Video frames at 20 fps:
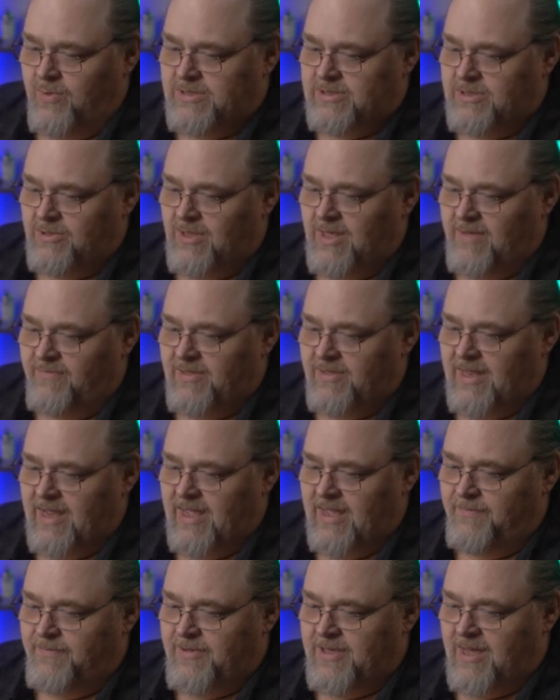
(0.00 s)
We still have that
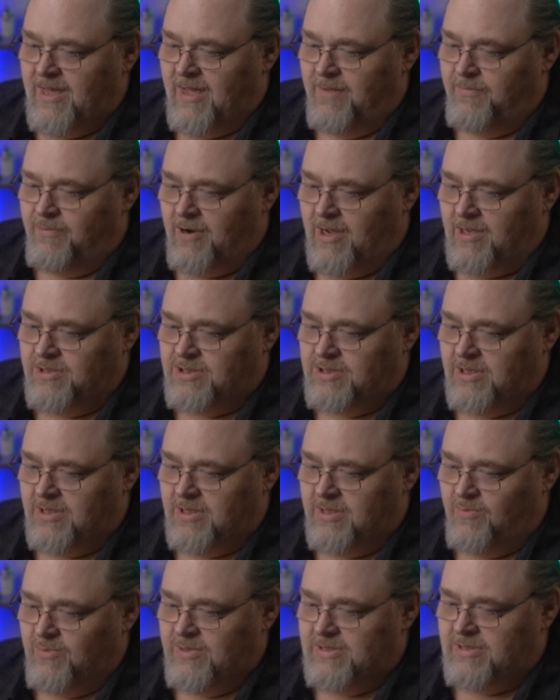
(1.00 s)
API
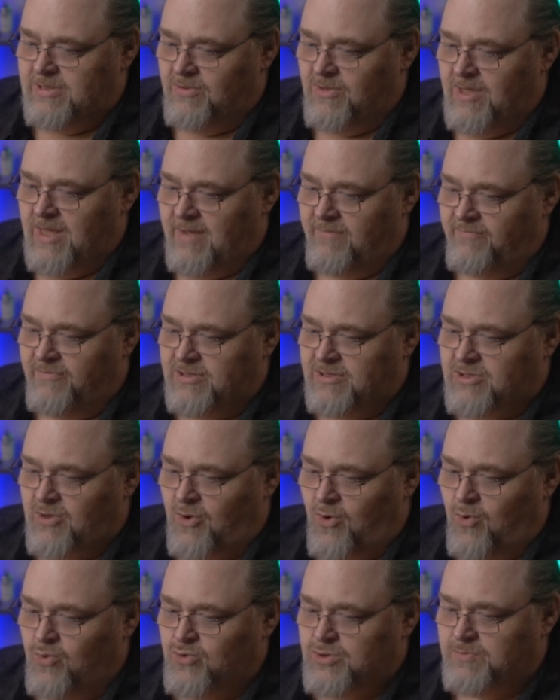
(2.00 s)
project, and we still have this
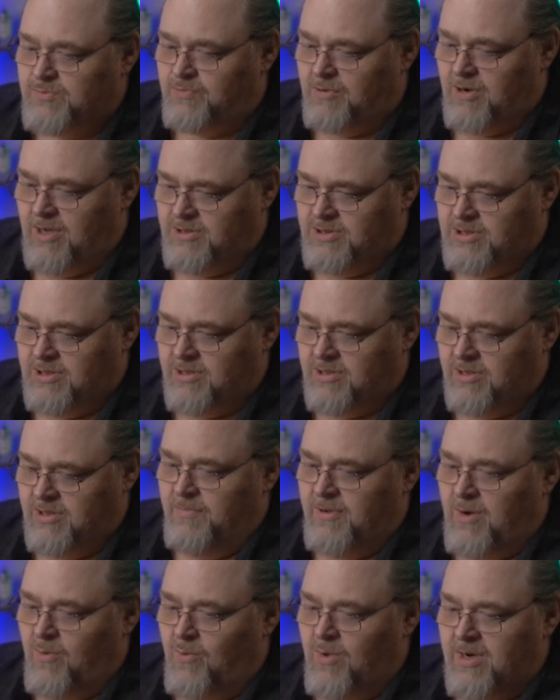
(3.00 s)
host project,
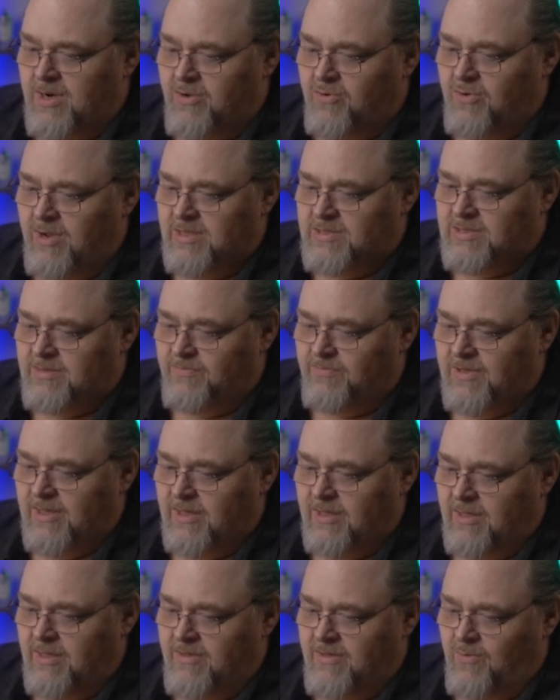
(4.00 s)
but I want to create
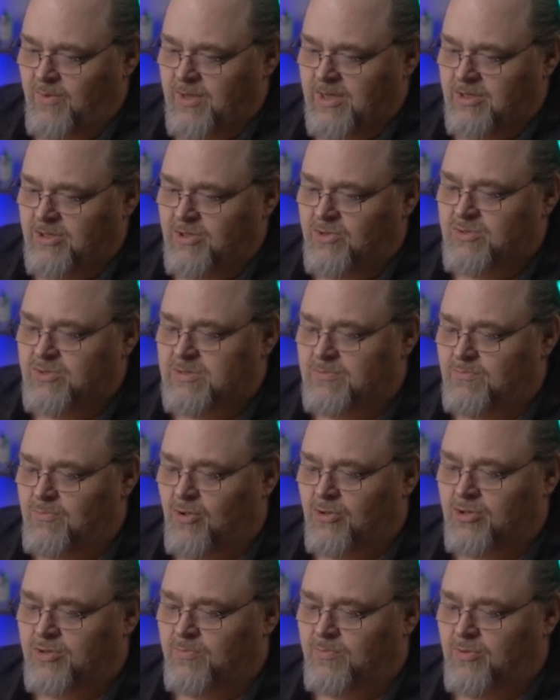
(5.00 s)
something that we can use in
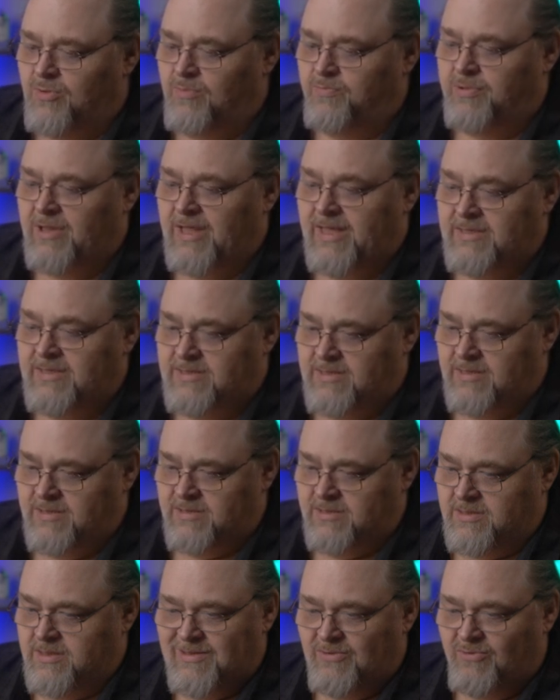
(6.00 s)
multiple places.